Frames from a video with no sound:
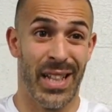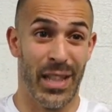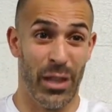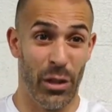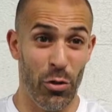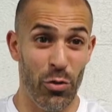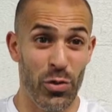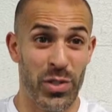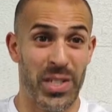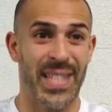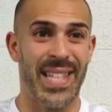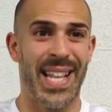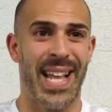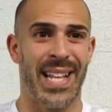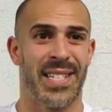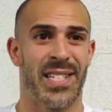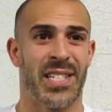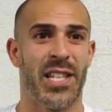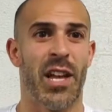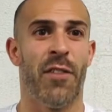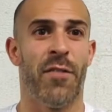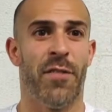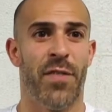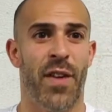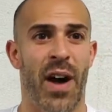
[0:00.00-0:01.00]
Loosen that
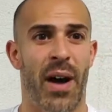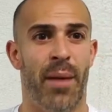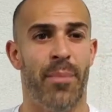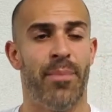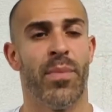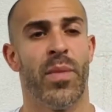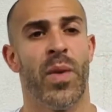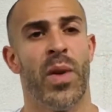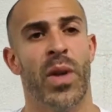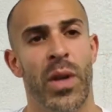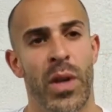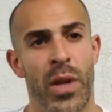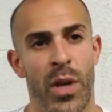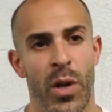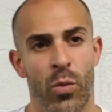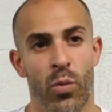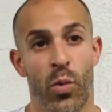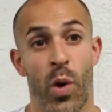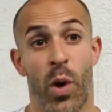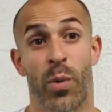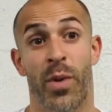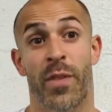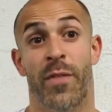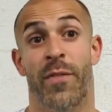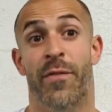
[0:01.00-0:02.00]
stuff up.
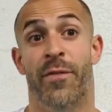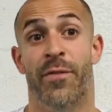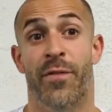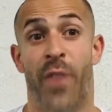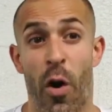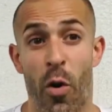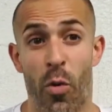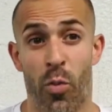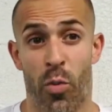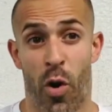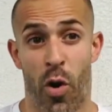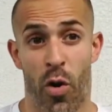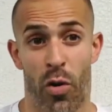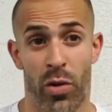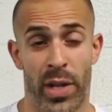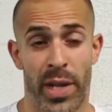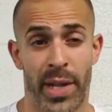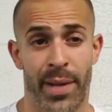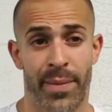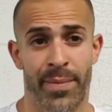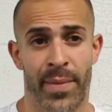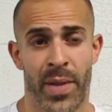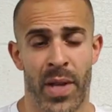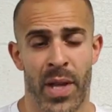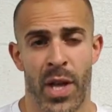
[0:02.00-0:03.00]
Well, with foam
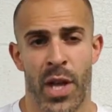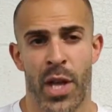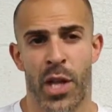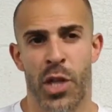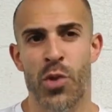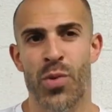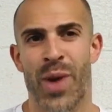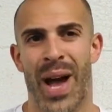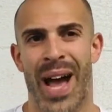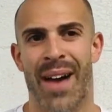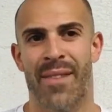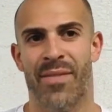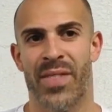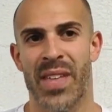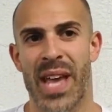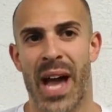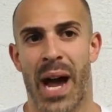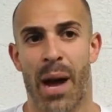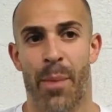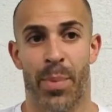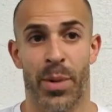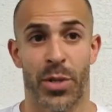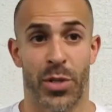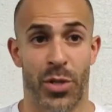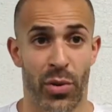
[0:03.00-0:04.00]
rolling, you have the
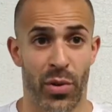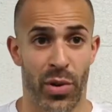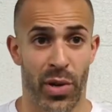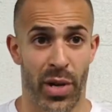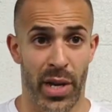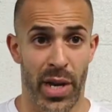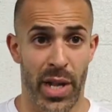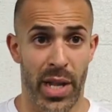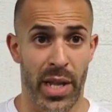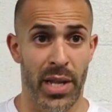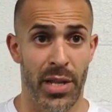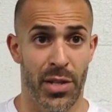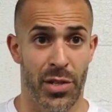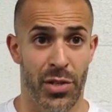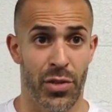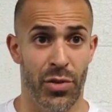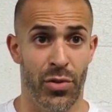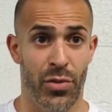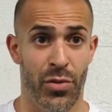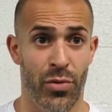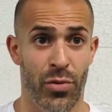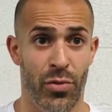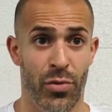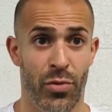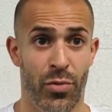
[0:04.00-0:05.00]
opportunity
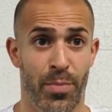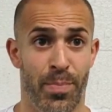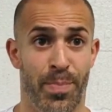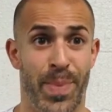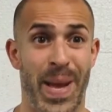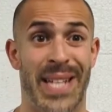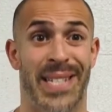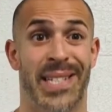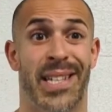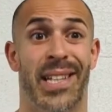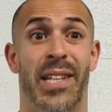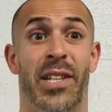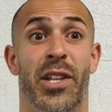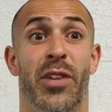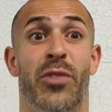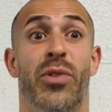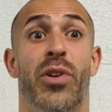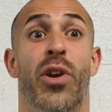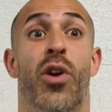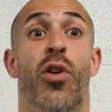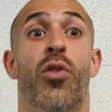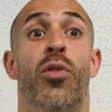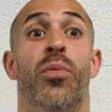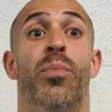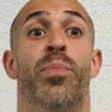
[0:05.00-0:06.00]
to basically do
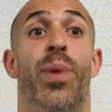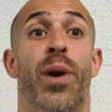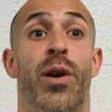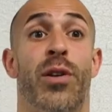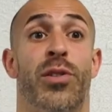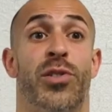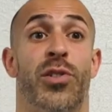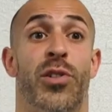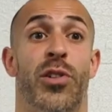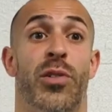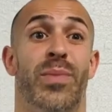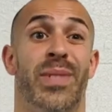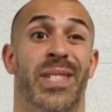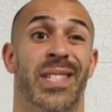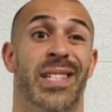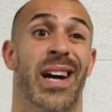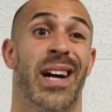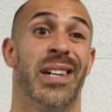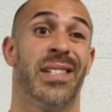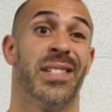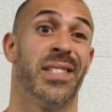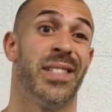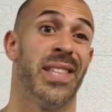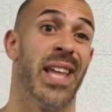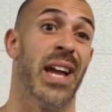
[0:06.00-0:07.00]
your own personal
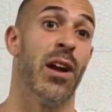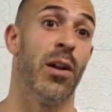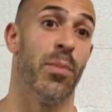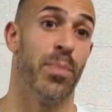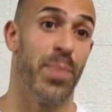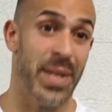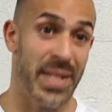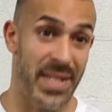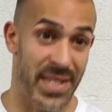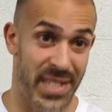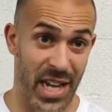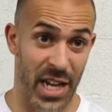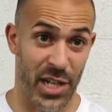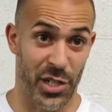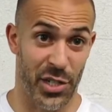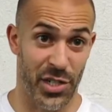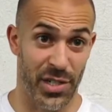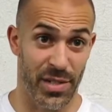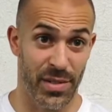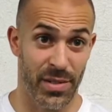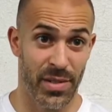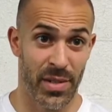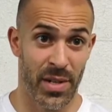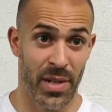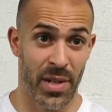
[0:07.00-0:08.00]
massage therapy
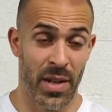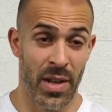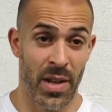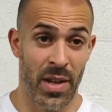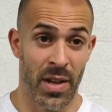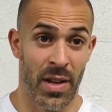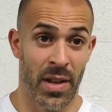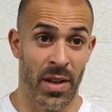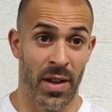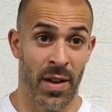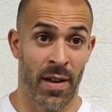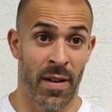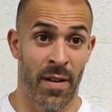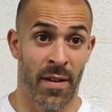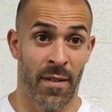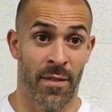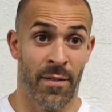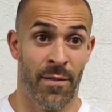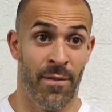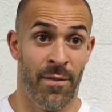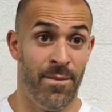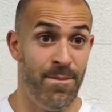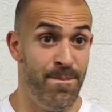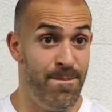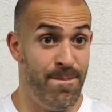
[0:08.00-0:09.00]
session
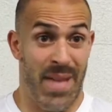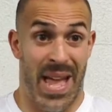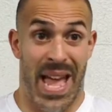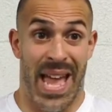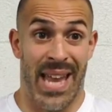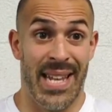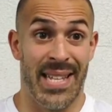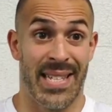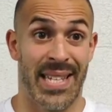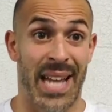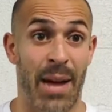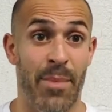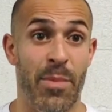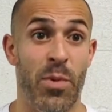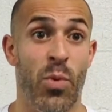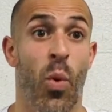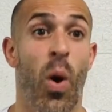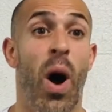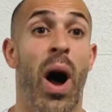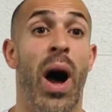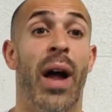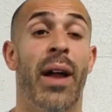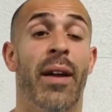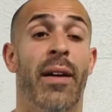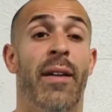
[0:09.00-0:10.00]
anytime you
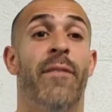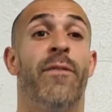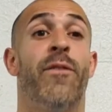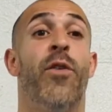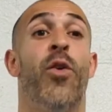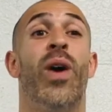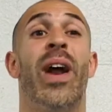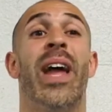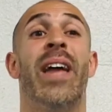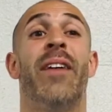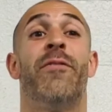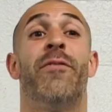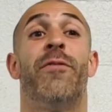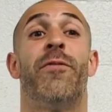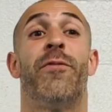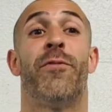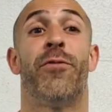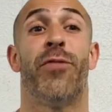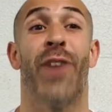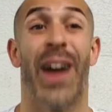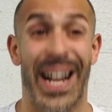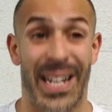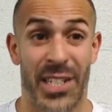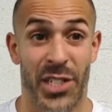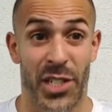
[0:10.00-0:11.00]
want for a
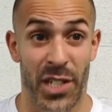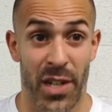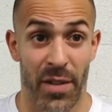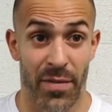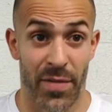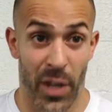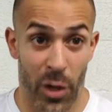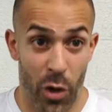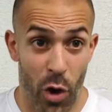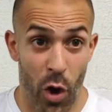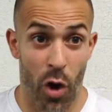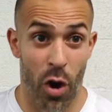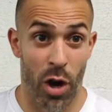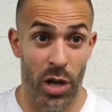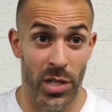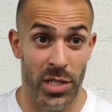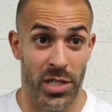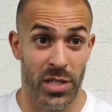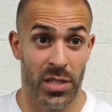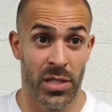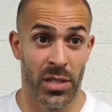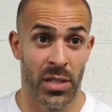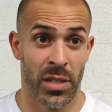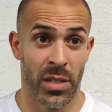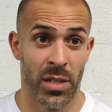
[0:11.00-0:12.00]
fraction of the
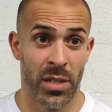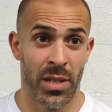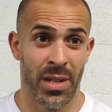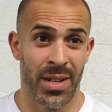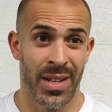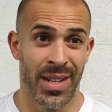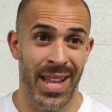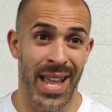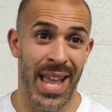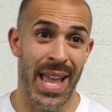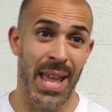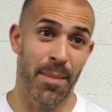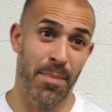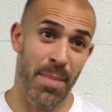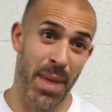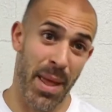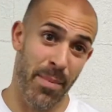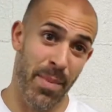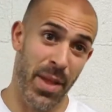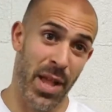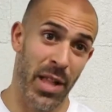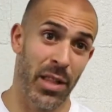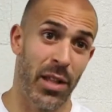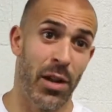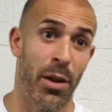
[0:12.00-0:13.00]
cost and
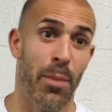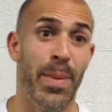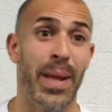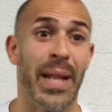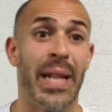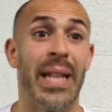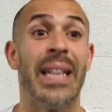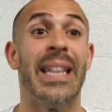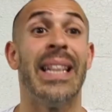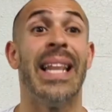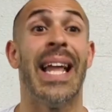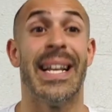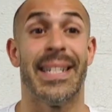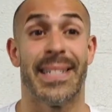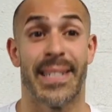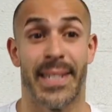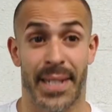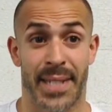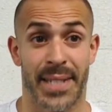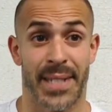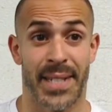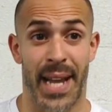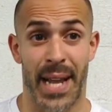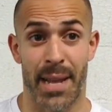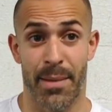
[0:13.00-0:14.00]
maybe a little bit less
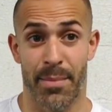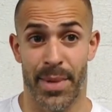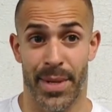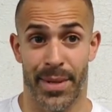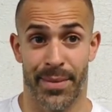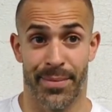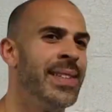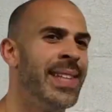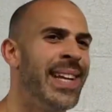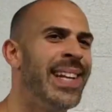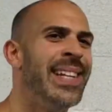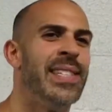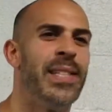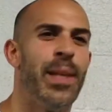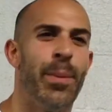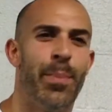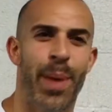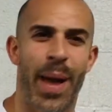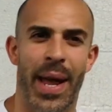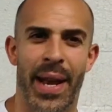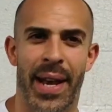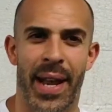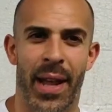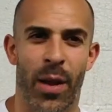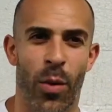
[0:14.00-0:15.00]
excitement. That is
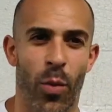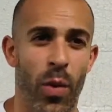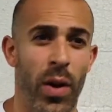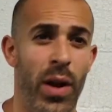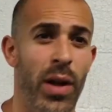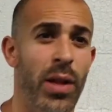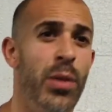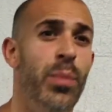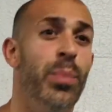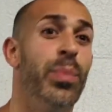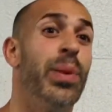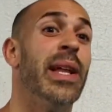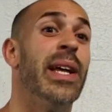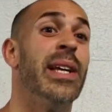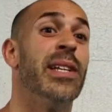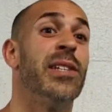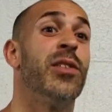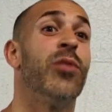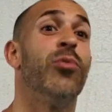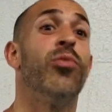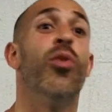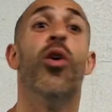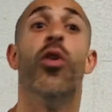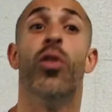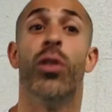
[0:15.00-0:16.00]
depending where you place the
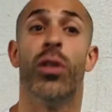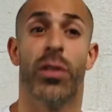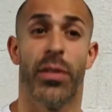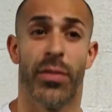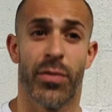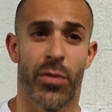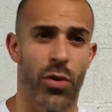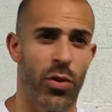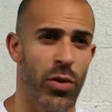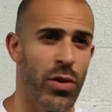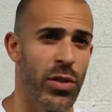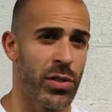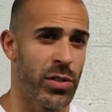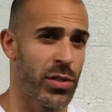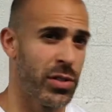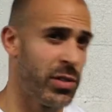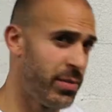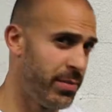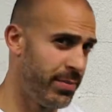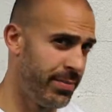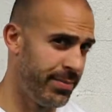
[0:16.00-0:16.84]
roller, of course.